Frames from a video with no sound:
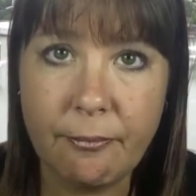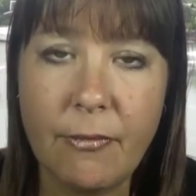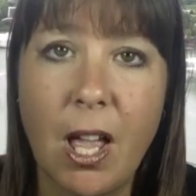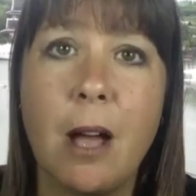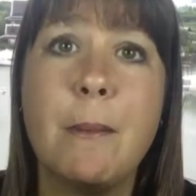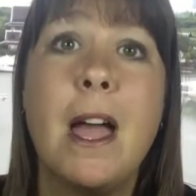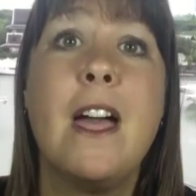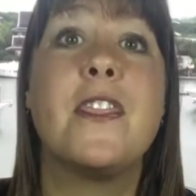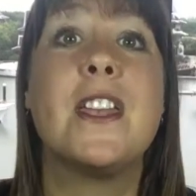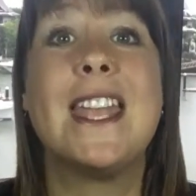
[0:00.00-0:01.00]

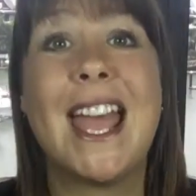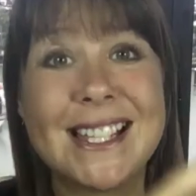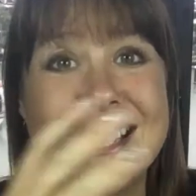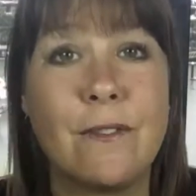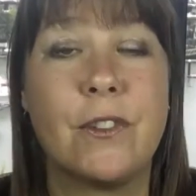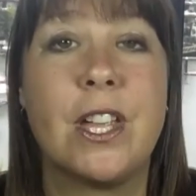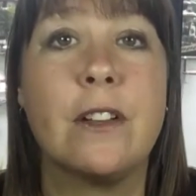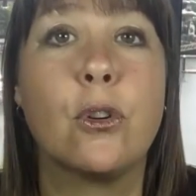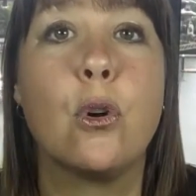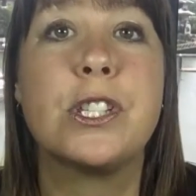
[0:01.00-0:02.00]
The next level then,
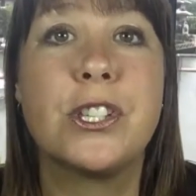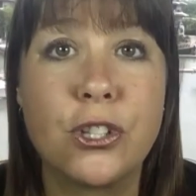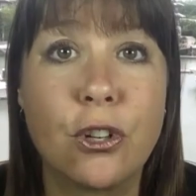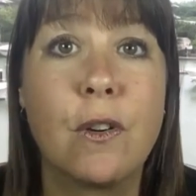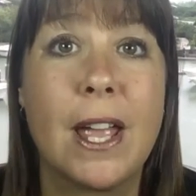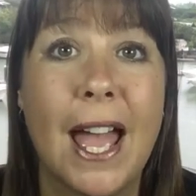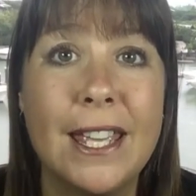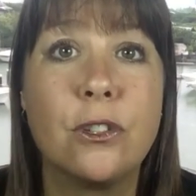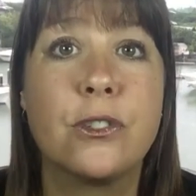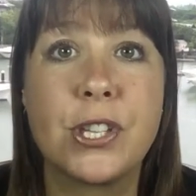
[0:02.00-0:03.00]
of course, is to
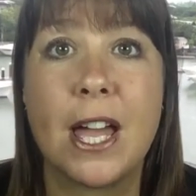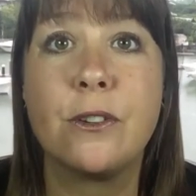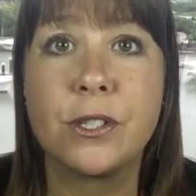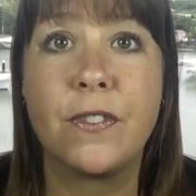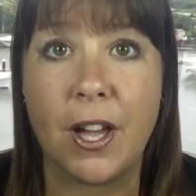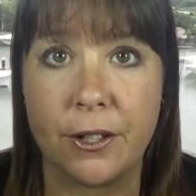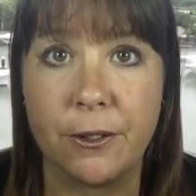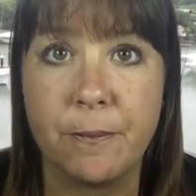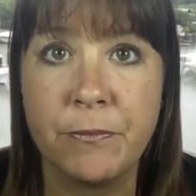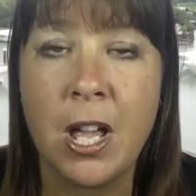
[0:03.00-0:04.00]
create your sales funnel.